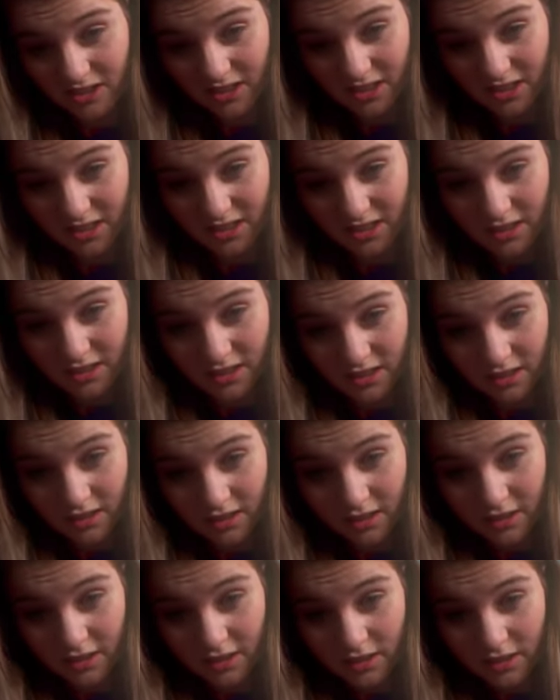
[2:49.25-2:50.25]
and
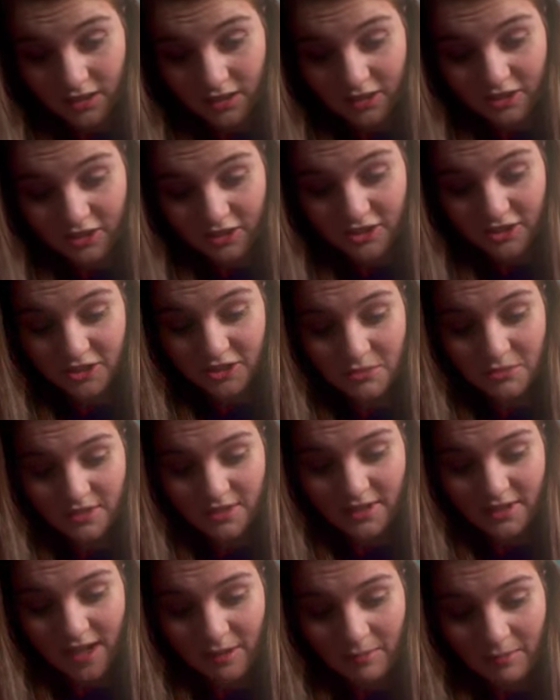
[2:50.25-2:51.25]
just
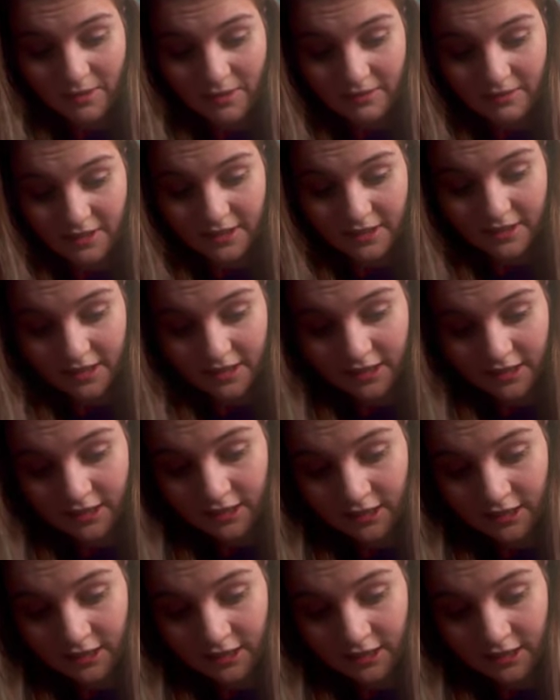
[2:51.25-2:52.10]
wasn't happy really.